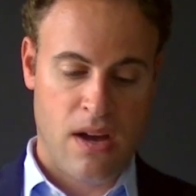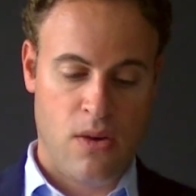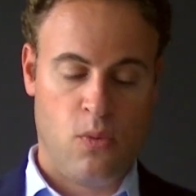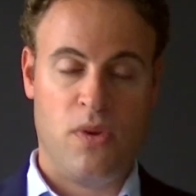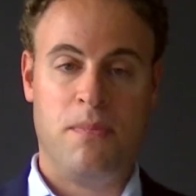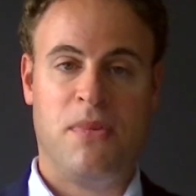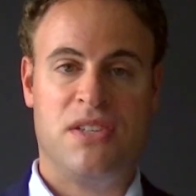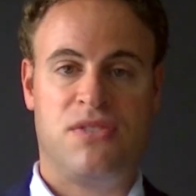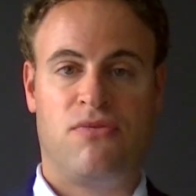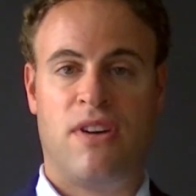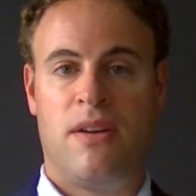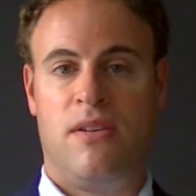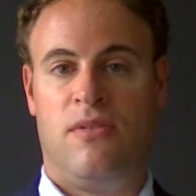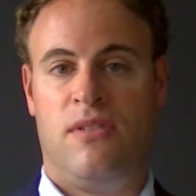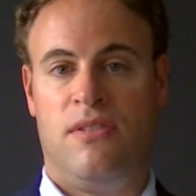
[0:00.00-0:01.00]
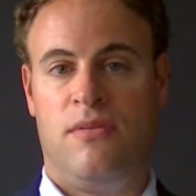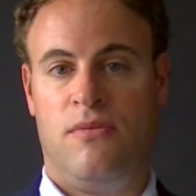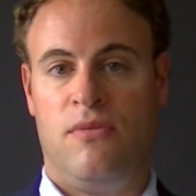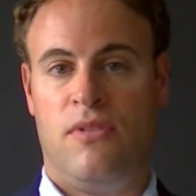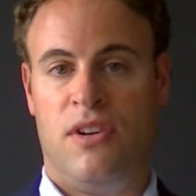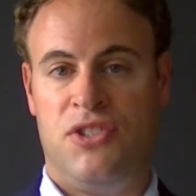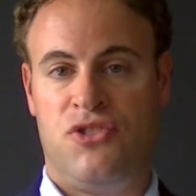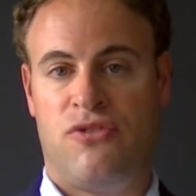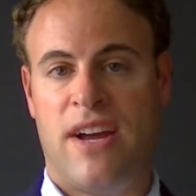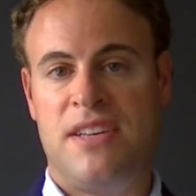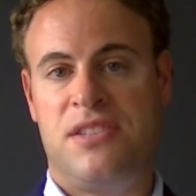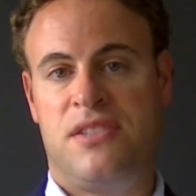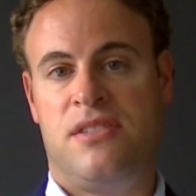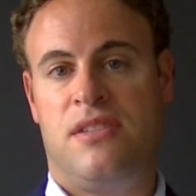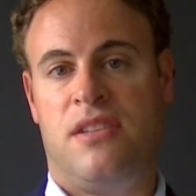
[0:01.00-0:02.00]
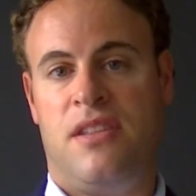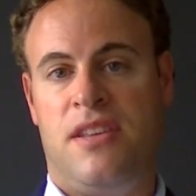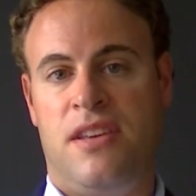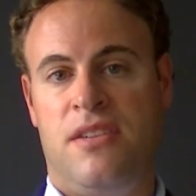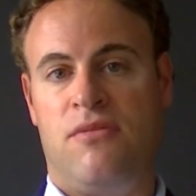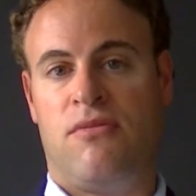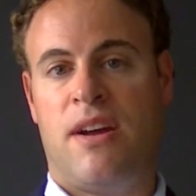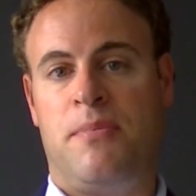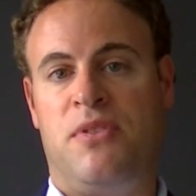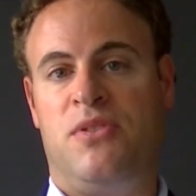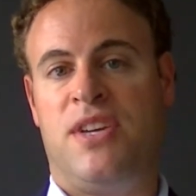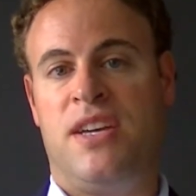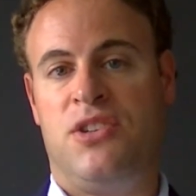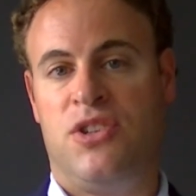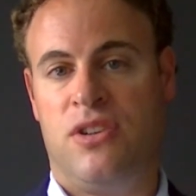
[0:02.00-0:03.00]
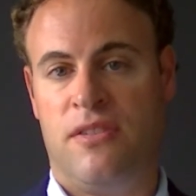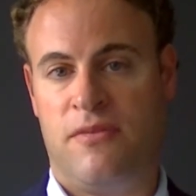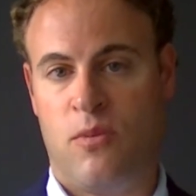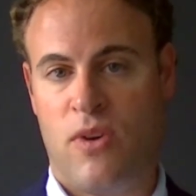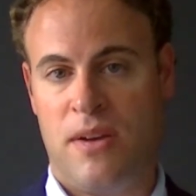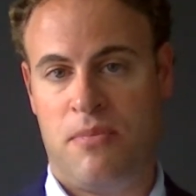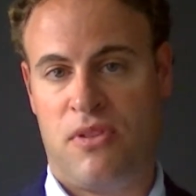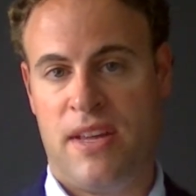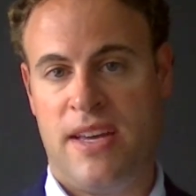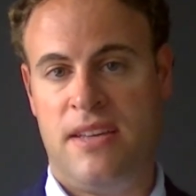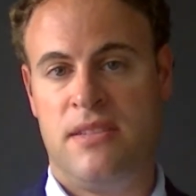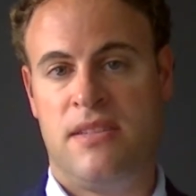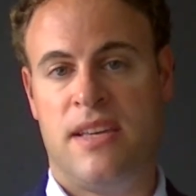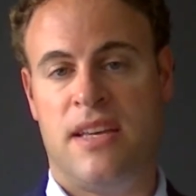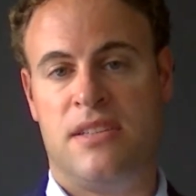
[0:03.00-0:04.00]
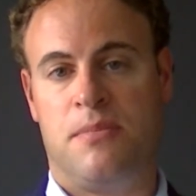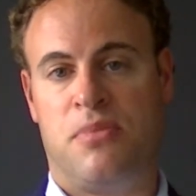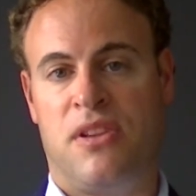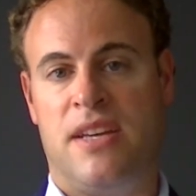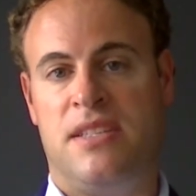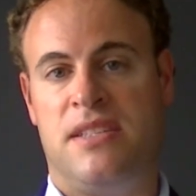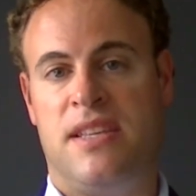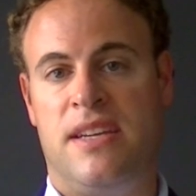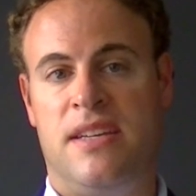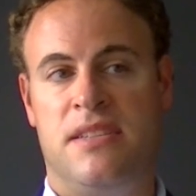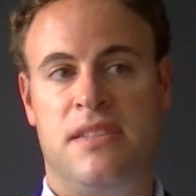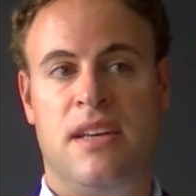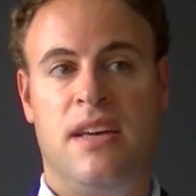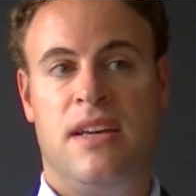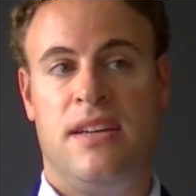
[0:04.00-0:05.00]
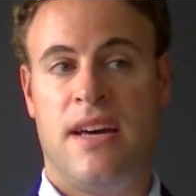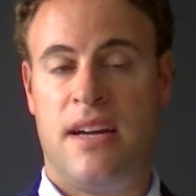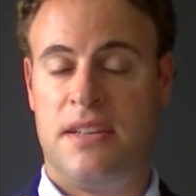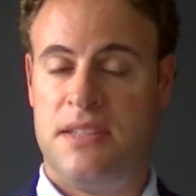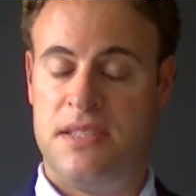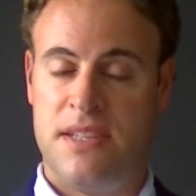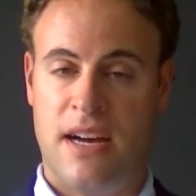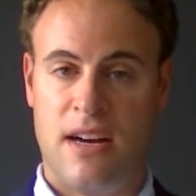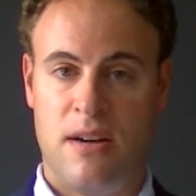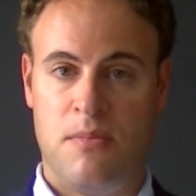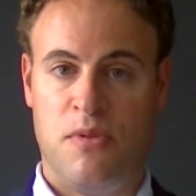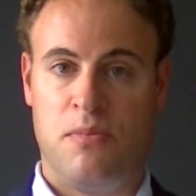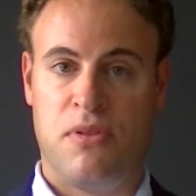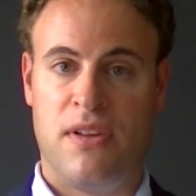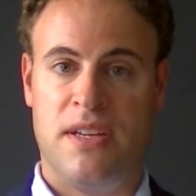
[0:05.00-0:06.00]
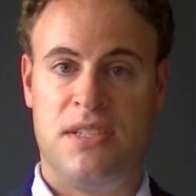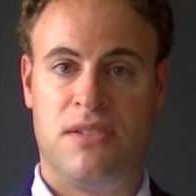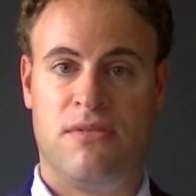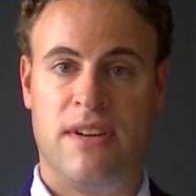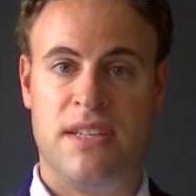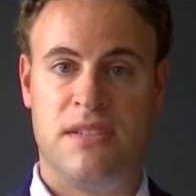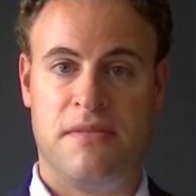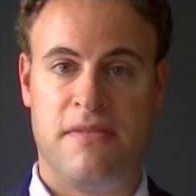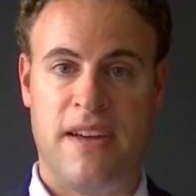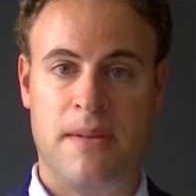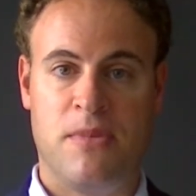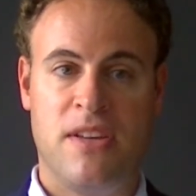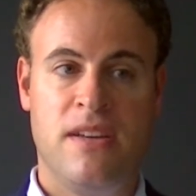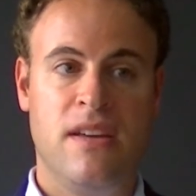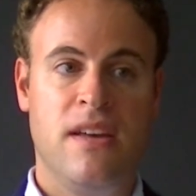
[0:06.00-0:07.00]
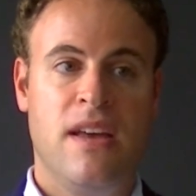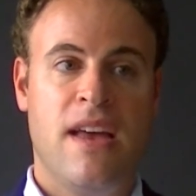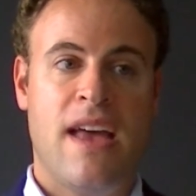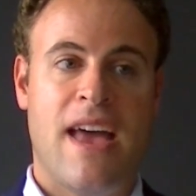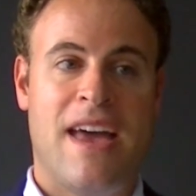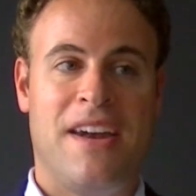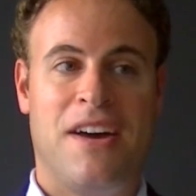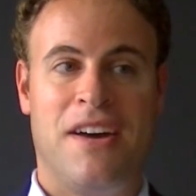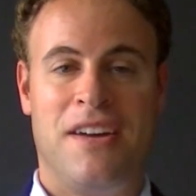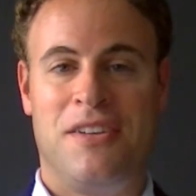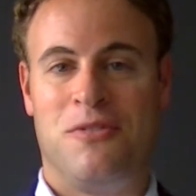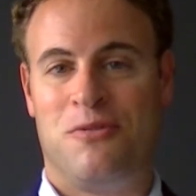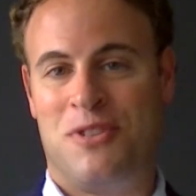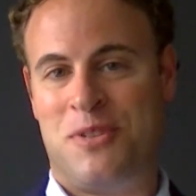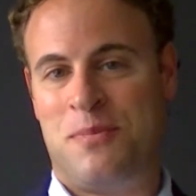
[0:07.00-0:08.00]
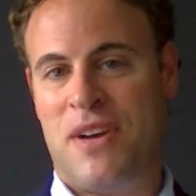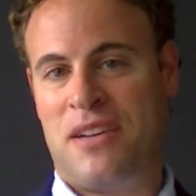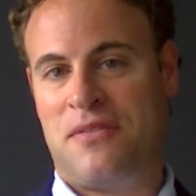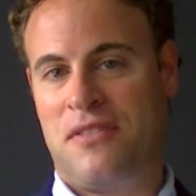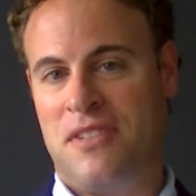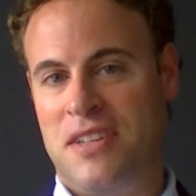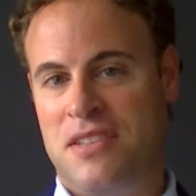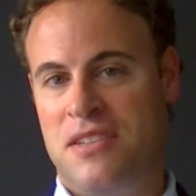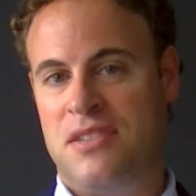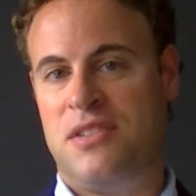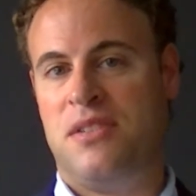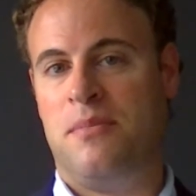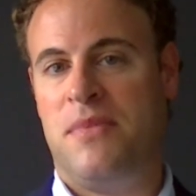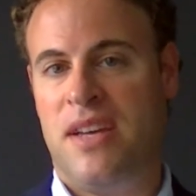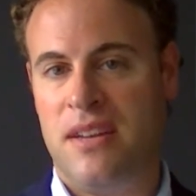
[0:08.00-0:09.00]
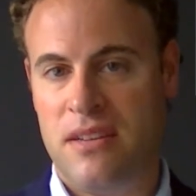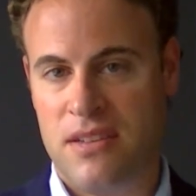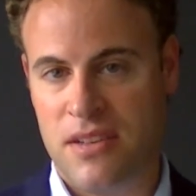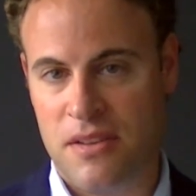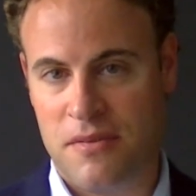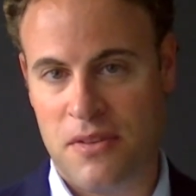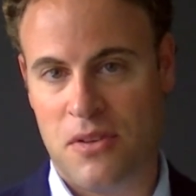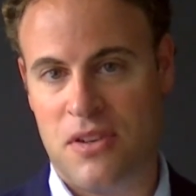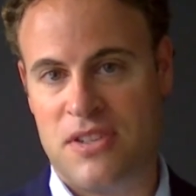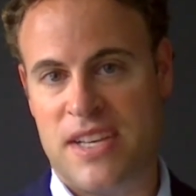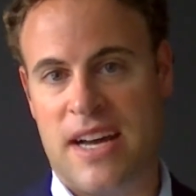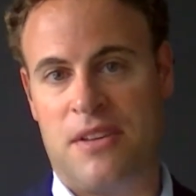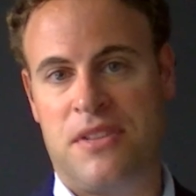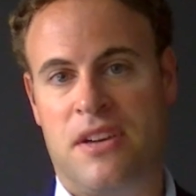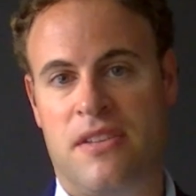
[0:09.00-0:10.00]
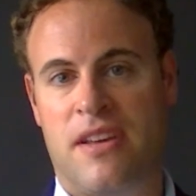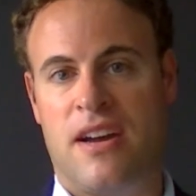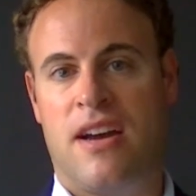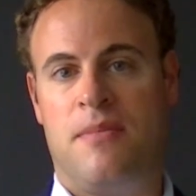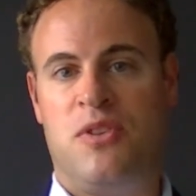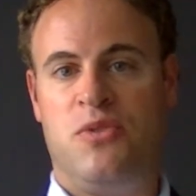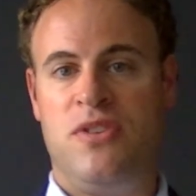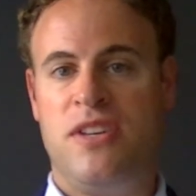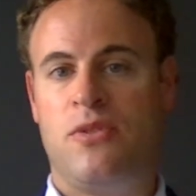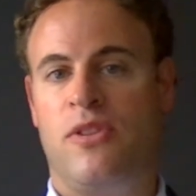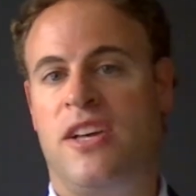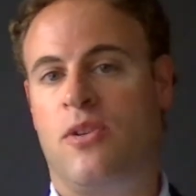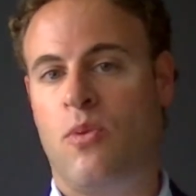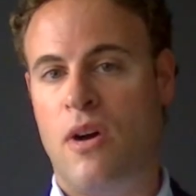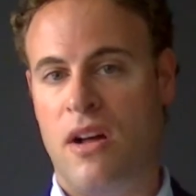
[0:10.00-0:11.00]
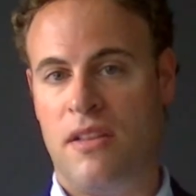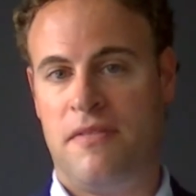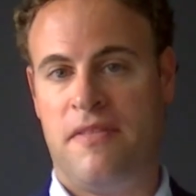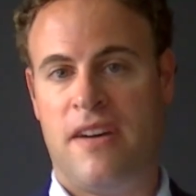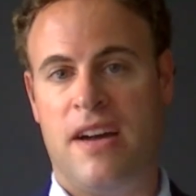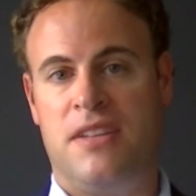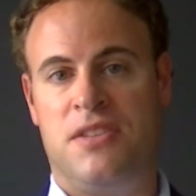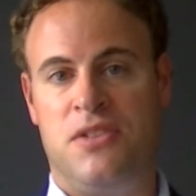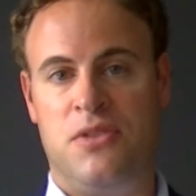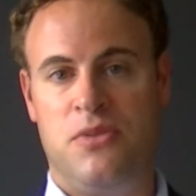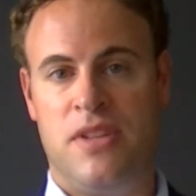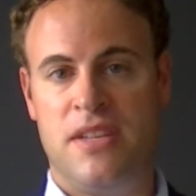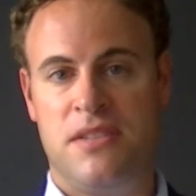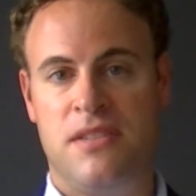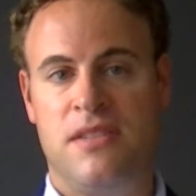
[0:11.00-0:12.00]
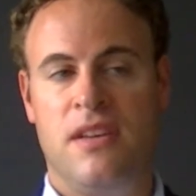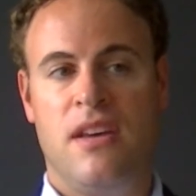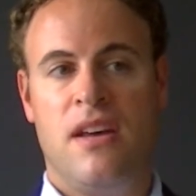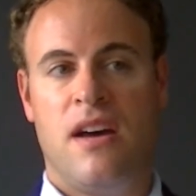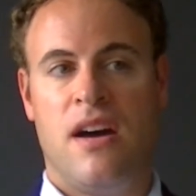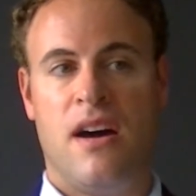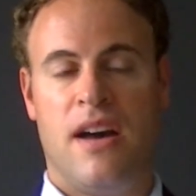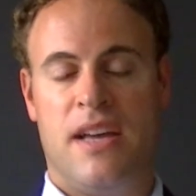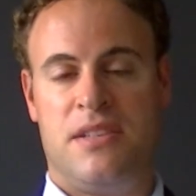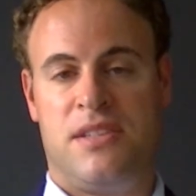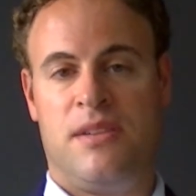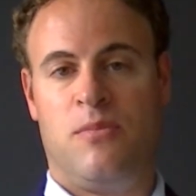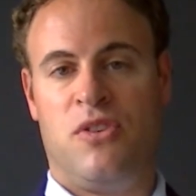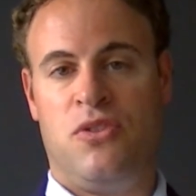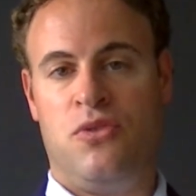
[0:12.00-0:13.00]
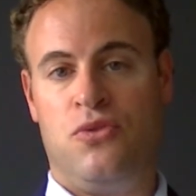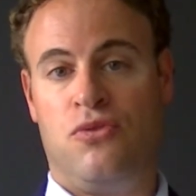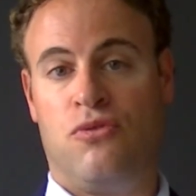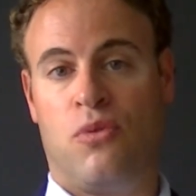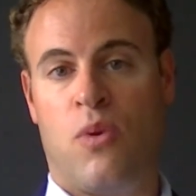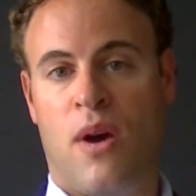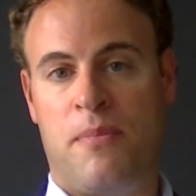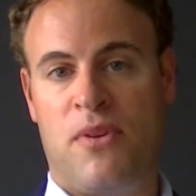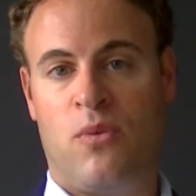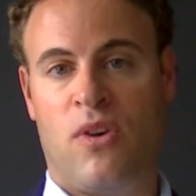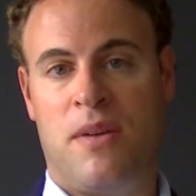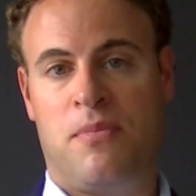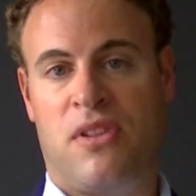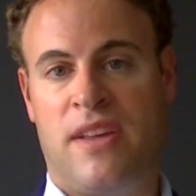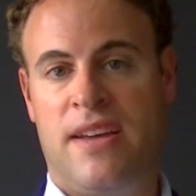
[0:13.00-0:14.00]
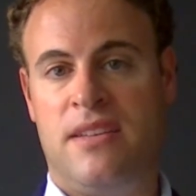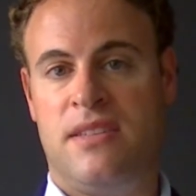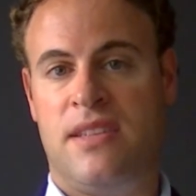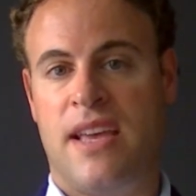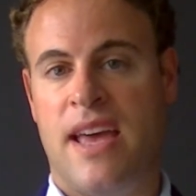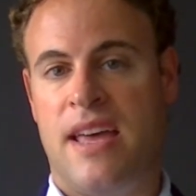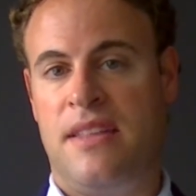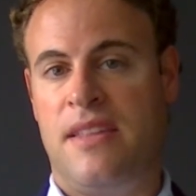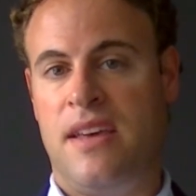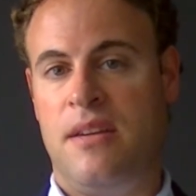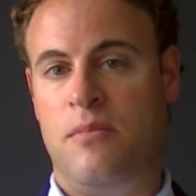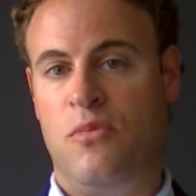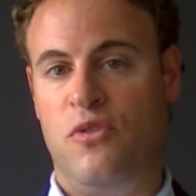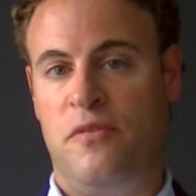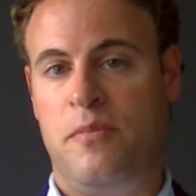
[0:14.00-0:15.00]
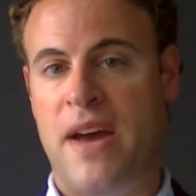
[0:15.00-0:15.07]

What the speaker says: We must address the reputation of White Plains as a place that is not a desirable place to raise a family, and I respectfully submit to the voters out there that I'm uniquely qualified to do this as someone who grew up in White Plains and then moved